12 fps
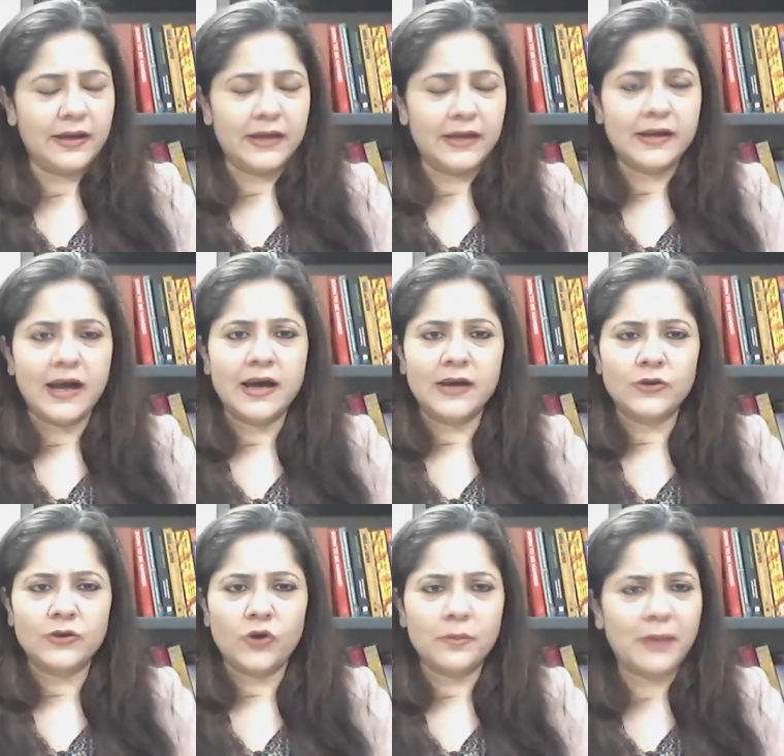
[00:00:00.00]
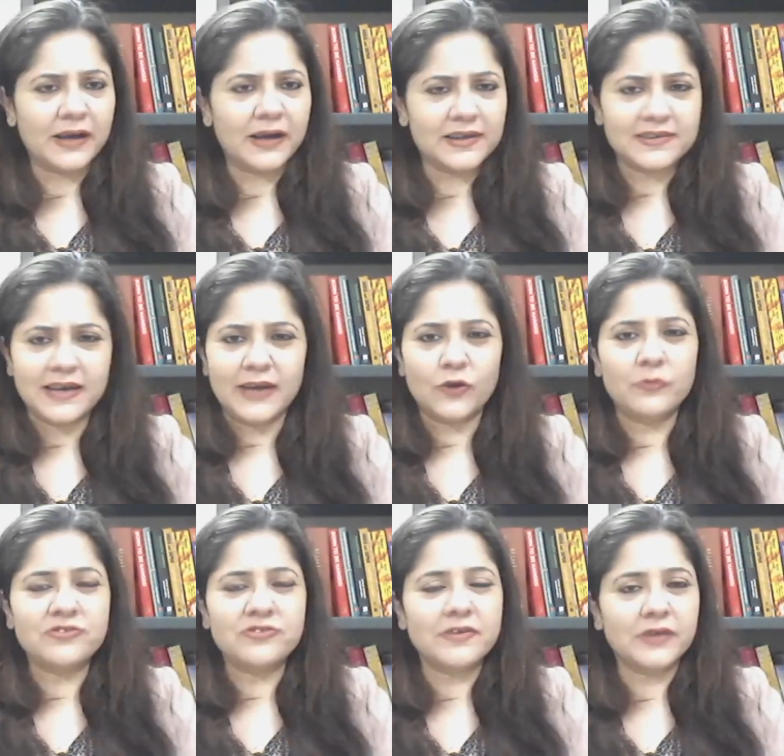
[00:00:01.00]
Iran, or Pakistan, or
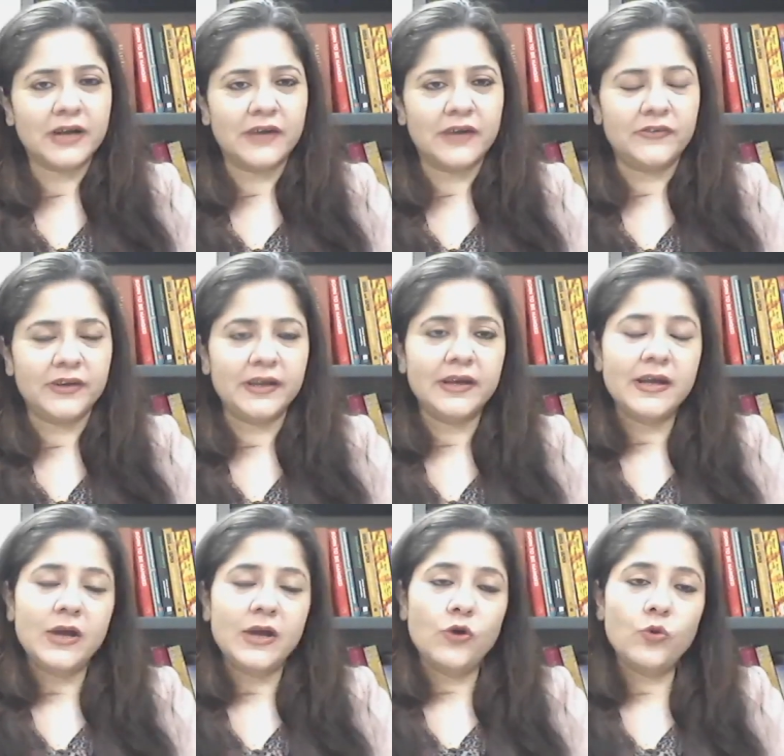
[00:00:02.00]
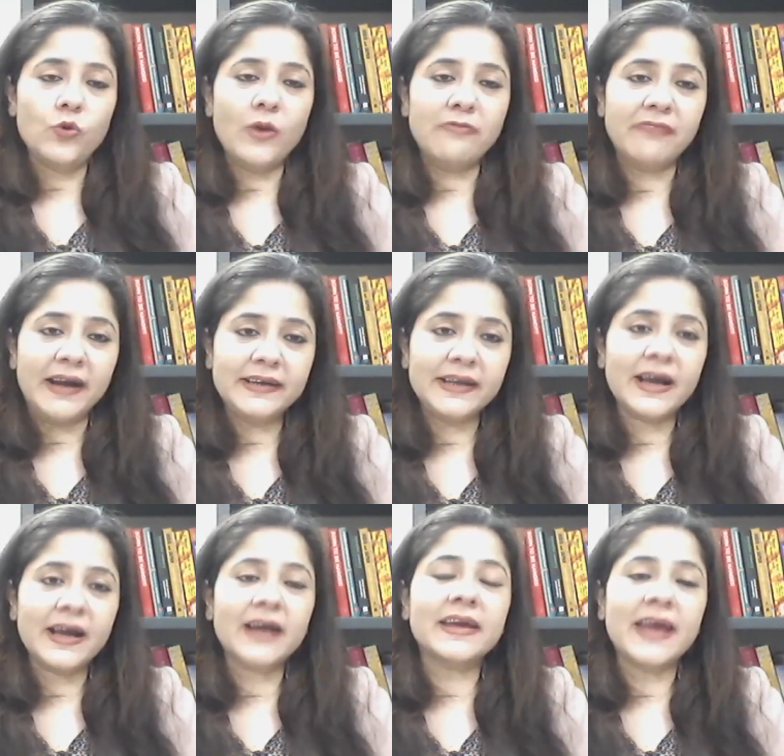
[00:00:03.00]
whichever country, who are fighting
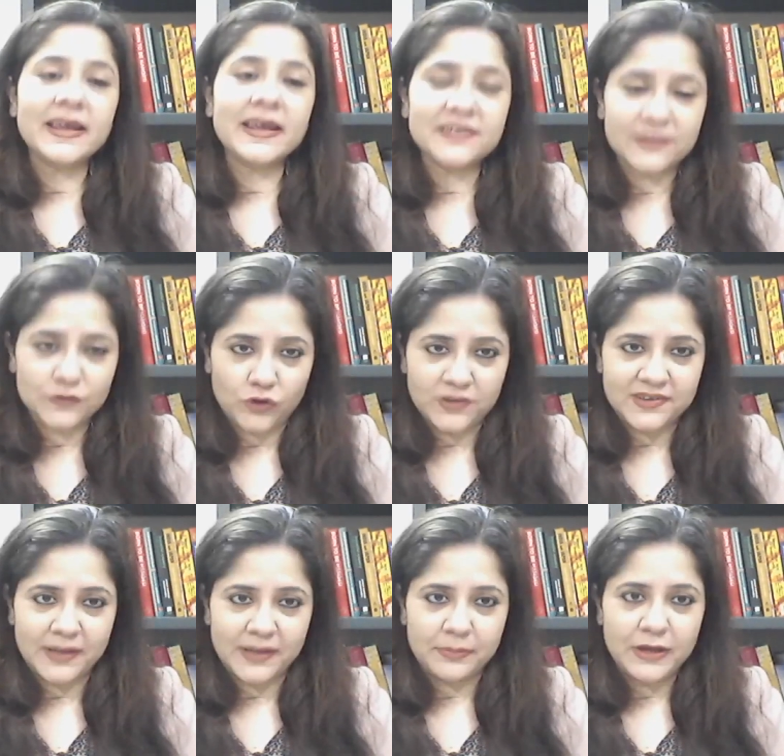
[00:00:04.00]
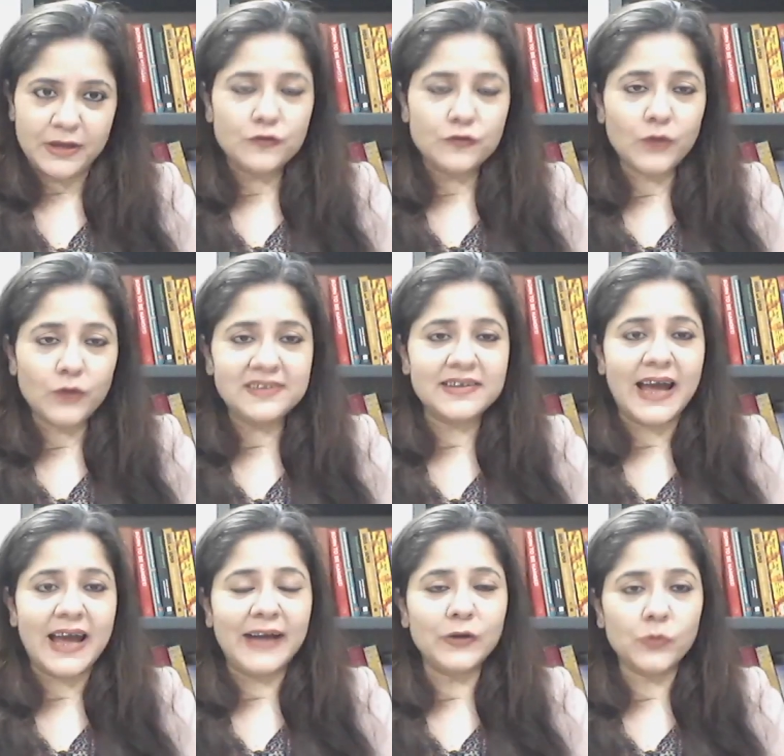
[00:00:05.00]
against this concept. So I
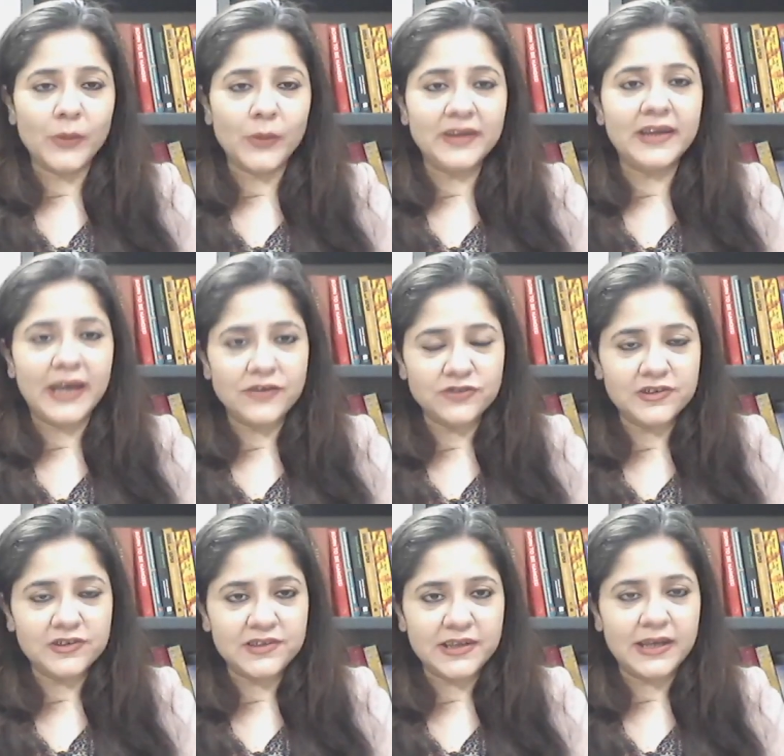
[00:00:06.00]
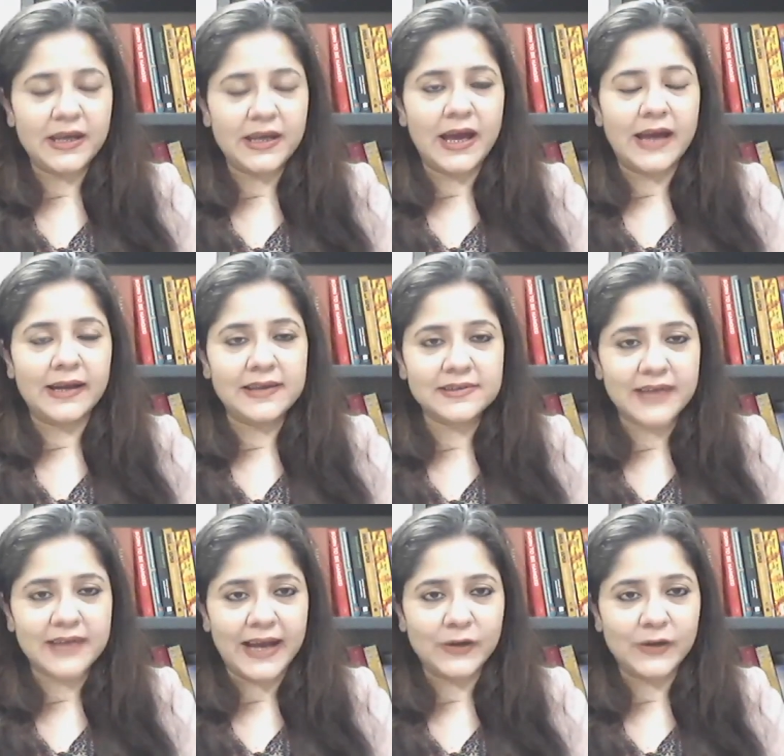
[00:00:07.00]
stand with agency and I
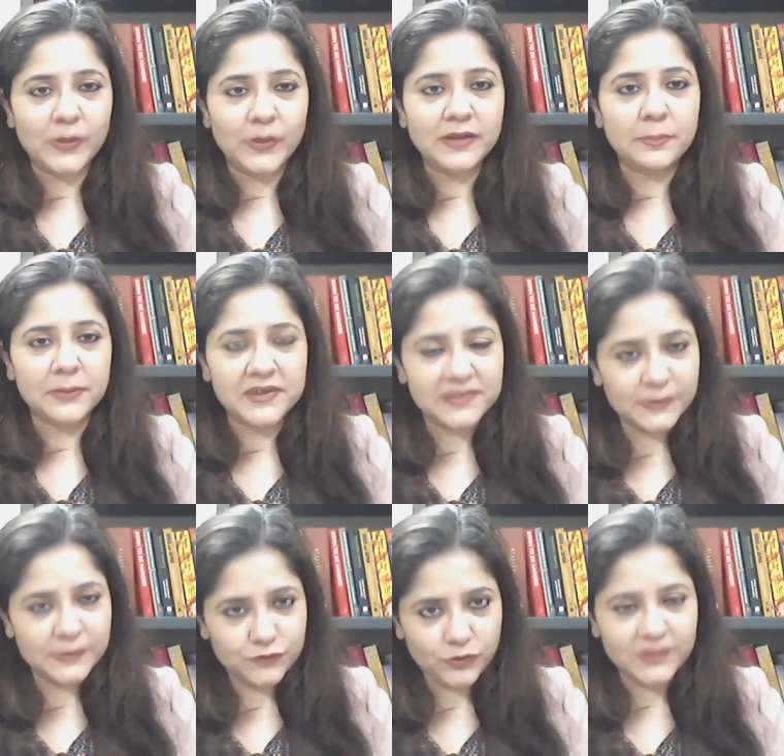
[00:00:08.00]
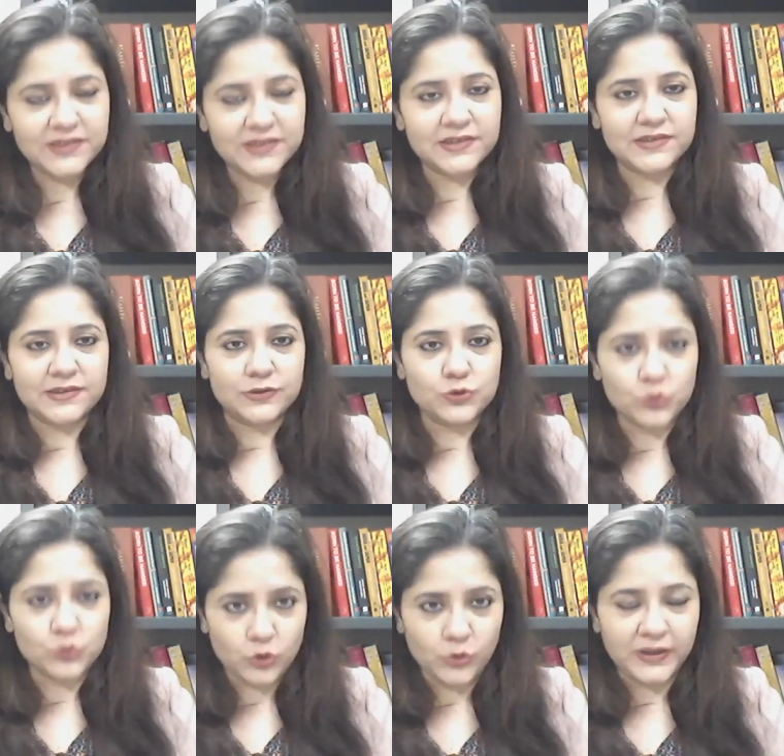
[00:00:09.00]
stand with personal choices to
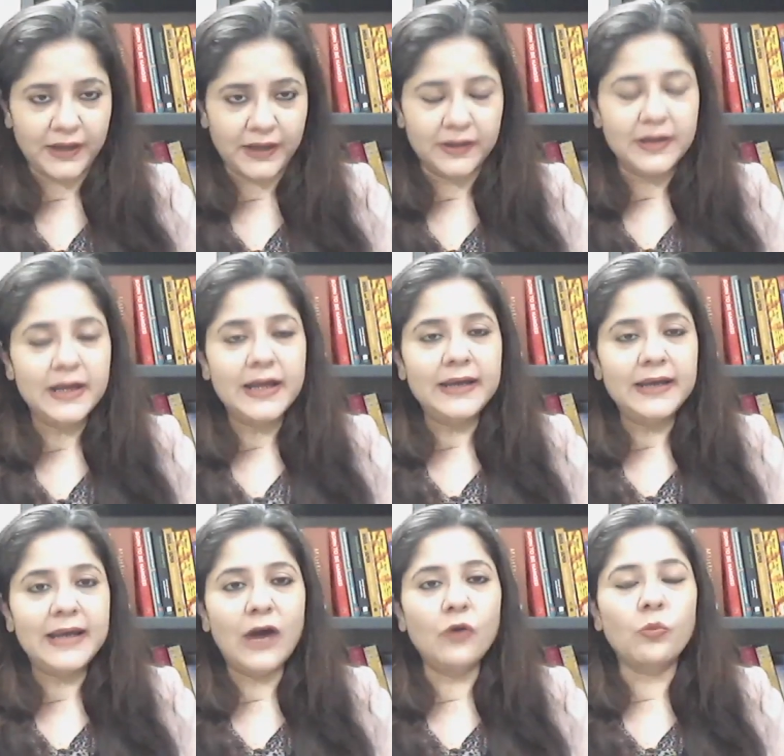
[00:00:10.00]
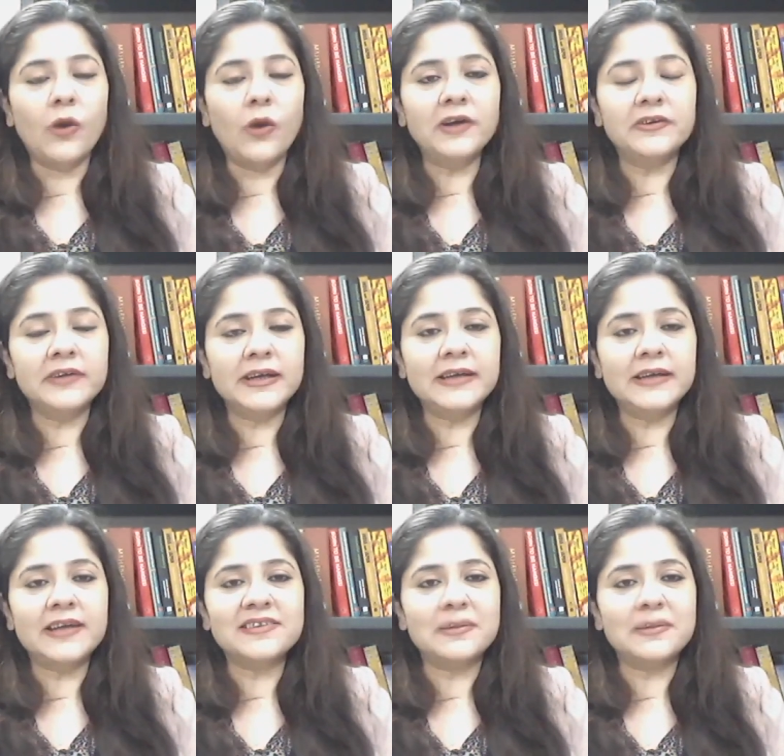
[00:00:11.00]
clothing. Now, what really
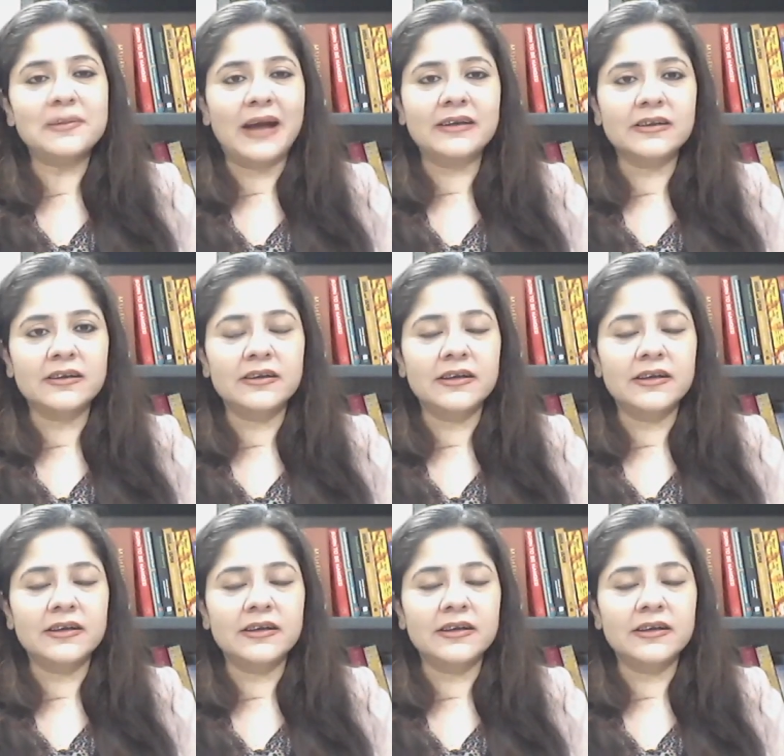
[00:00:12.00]
doesn't matter